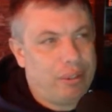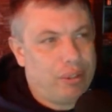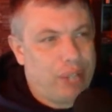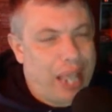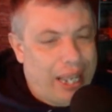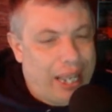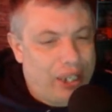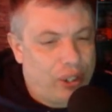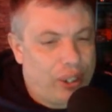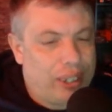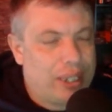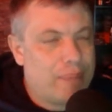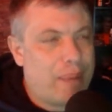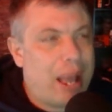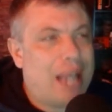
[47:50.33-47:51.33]

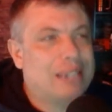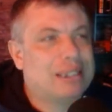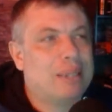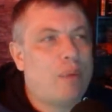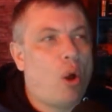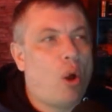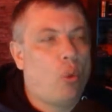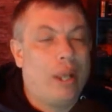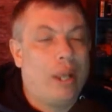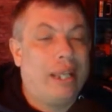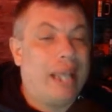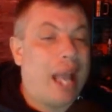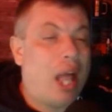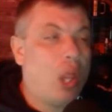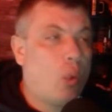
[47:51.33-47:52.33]
handling the basketball the way
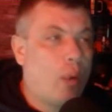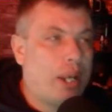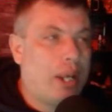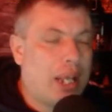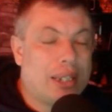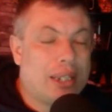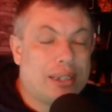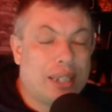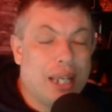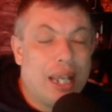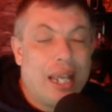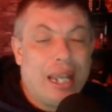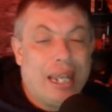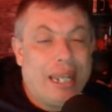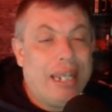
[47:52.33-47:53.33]
Galloway does,
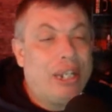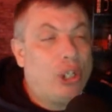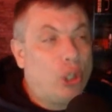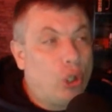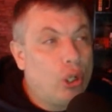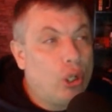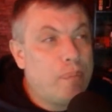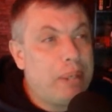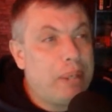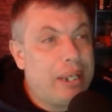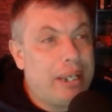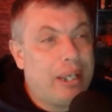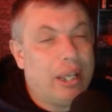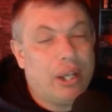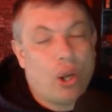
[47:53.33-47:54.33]
he could
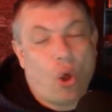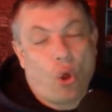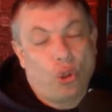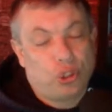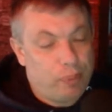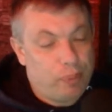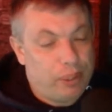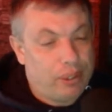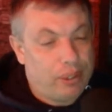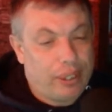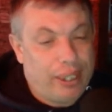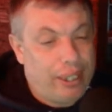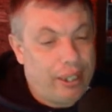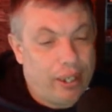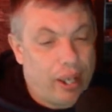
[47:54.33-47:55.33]
be an
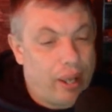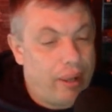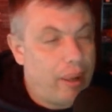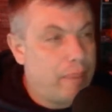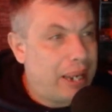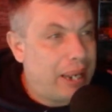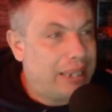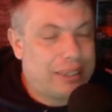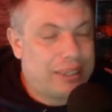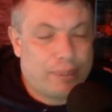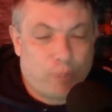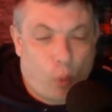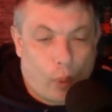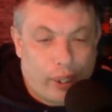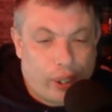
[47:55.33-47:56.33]
ultimately amazing
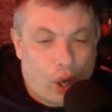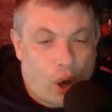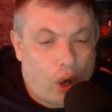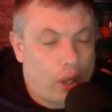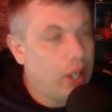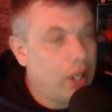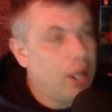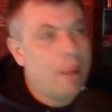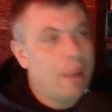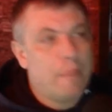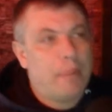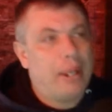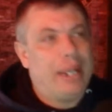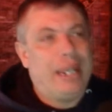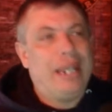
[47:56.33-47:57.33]
point guard,
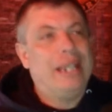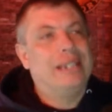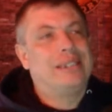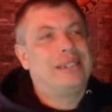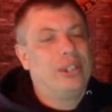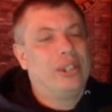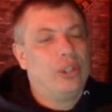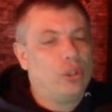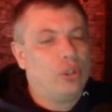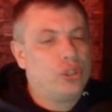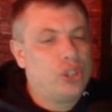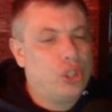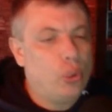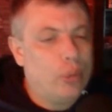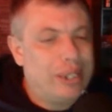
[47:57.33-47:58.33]
but he is still
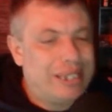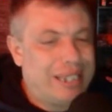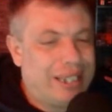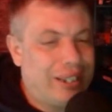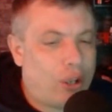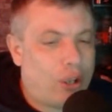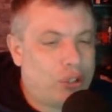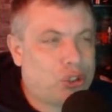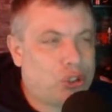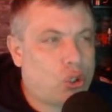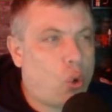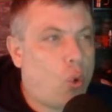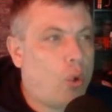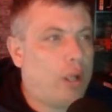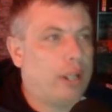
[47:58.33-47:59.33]
too intent on
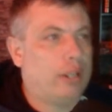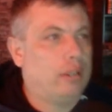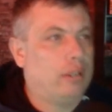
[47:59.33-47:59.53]
scoring.